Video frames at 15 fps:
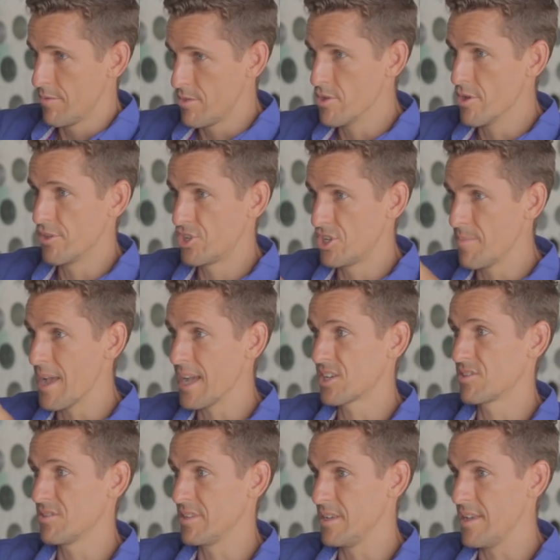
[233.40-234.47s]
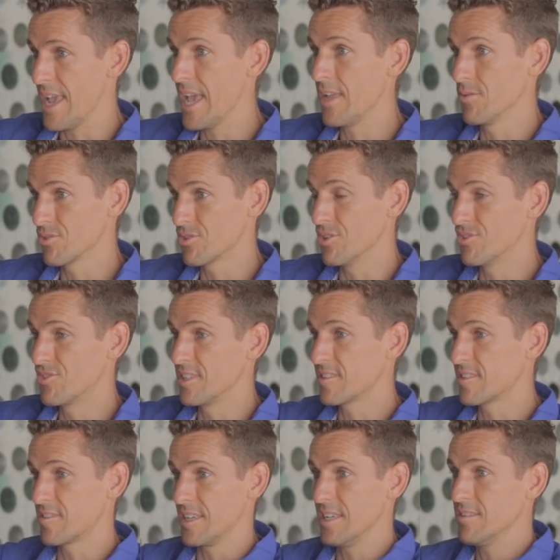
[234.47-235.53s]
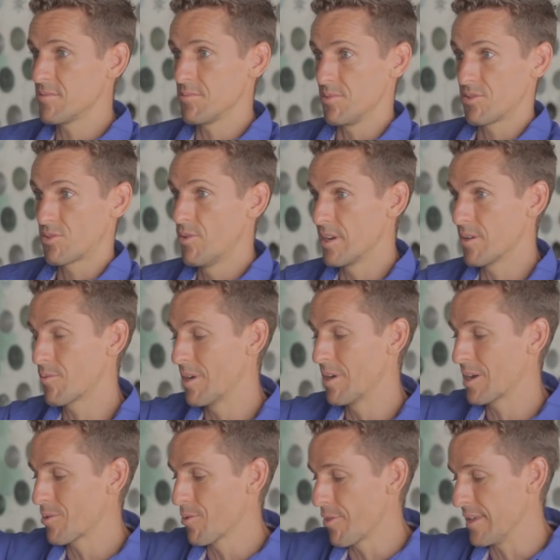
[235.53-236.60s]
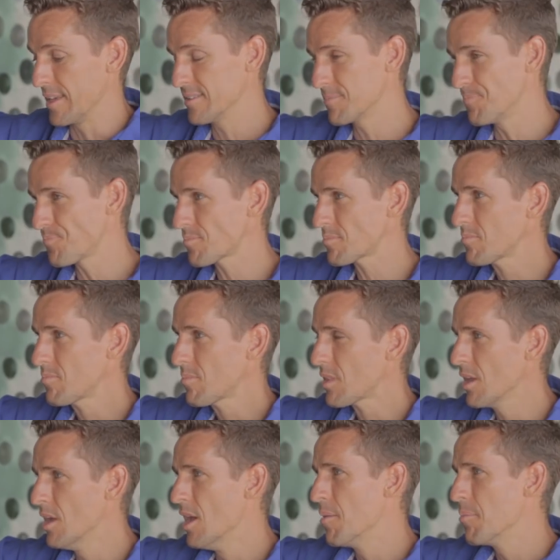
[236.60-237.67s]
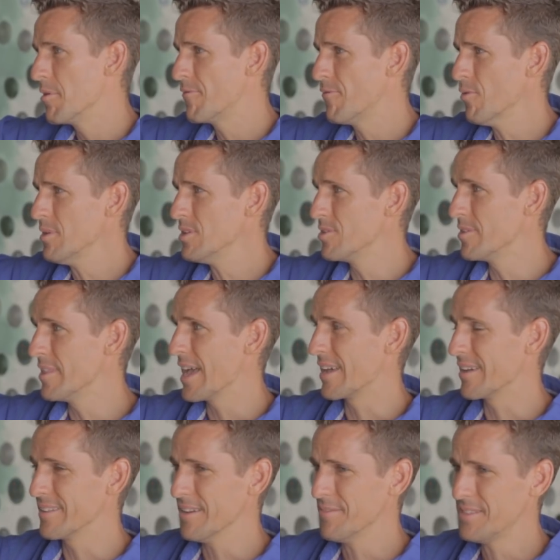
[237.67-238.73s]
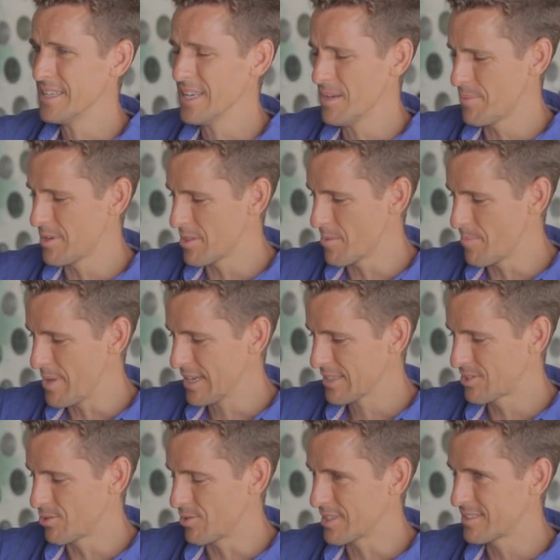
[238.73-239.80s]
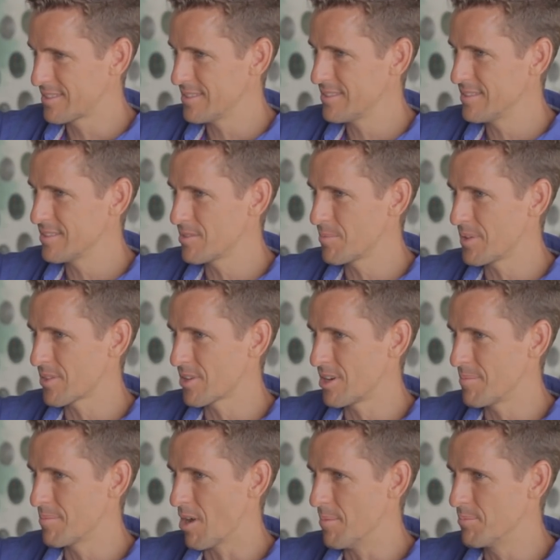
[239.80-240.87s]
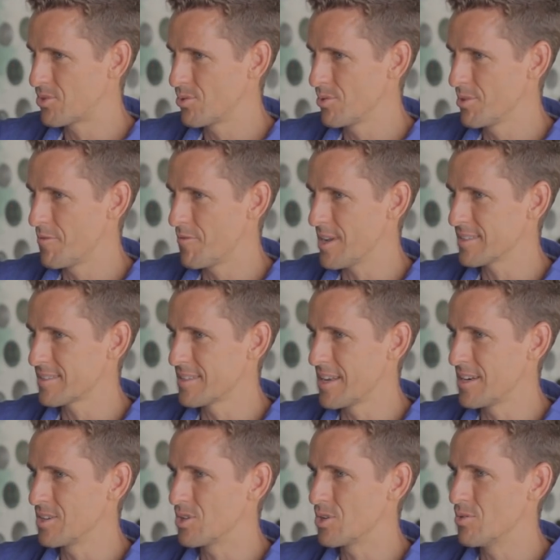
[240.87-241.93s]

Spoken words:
the Earthship actually handles those 6 things, those critical things. Before we do that, I'd love to get a bit of the backstory, because this is the bit that I'm truly fascinated and